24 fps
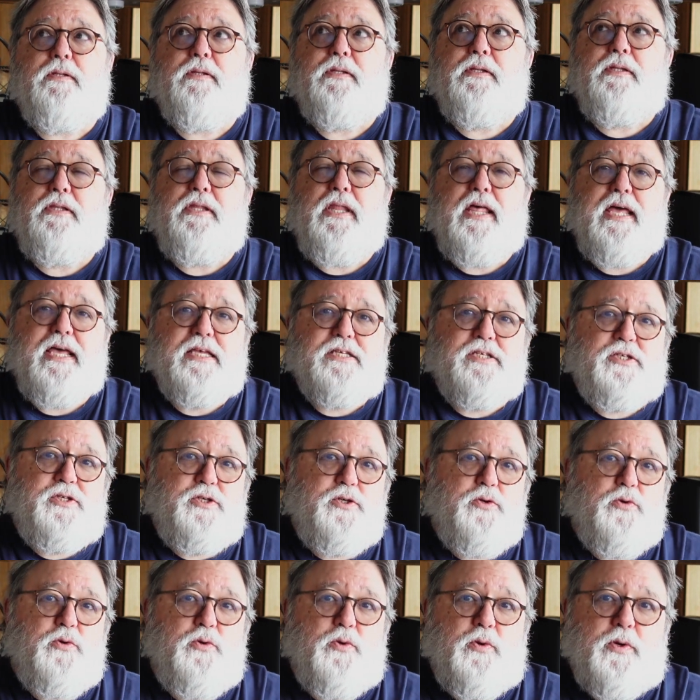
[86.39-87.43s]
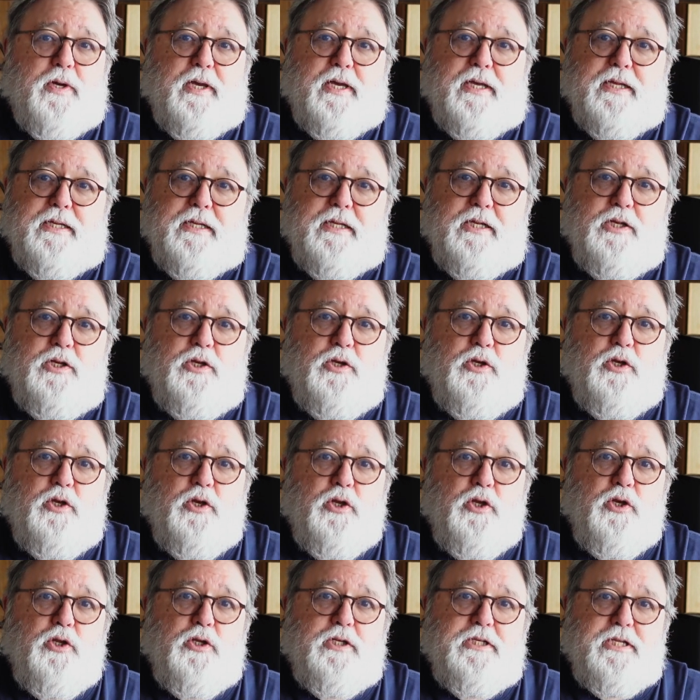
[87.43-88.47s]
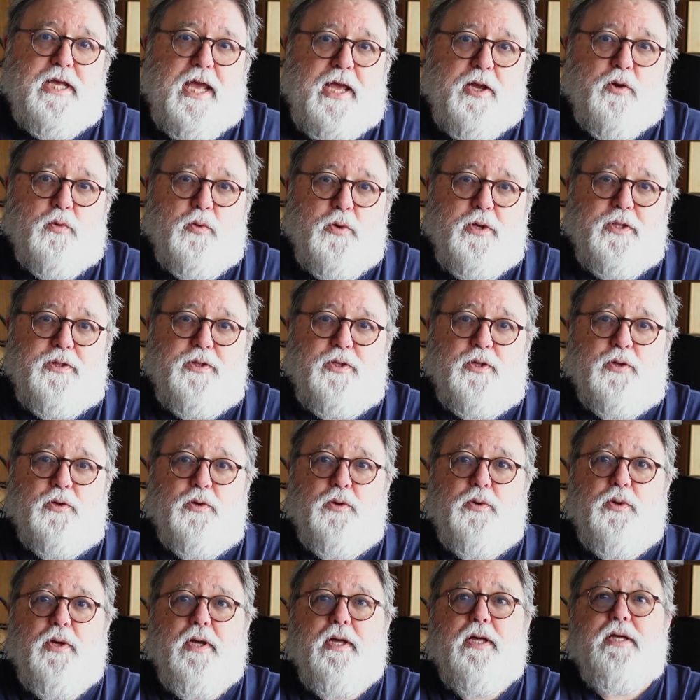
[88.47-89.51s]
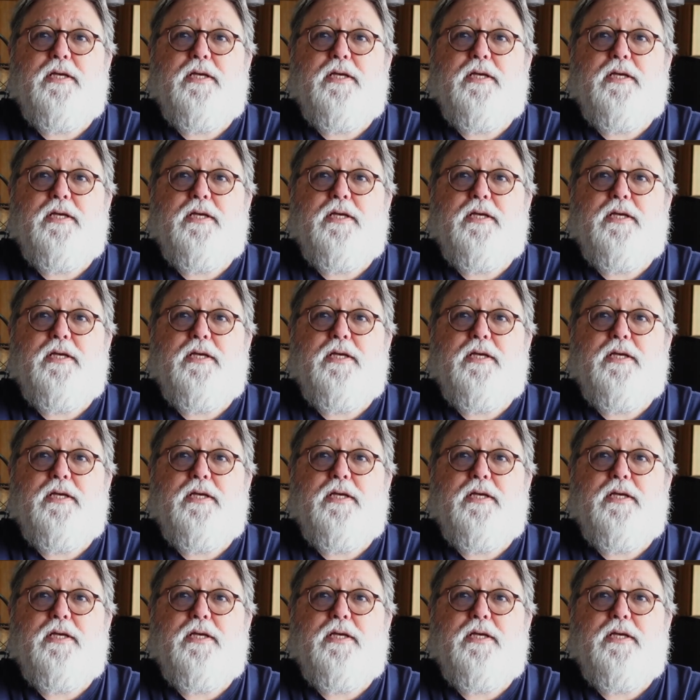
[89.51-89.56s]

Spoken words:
less you can take with you,